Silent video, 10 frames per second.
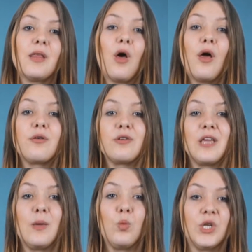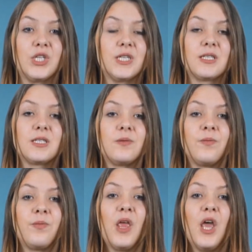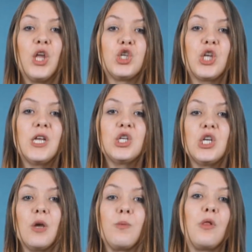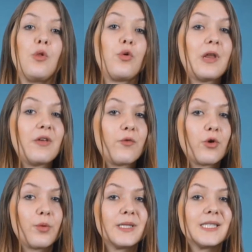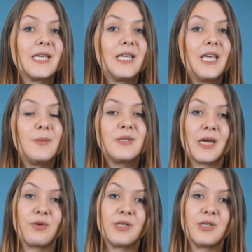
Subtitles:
and other game widgets. Changing up the learning formats keeps their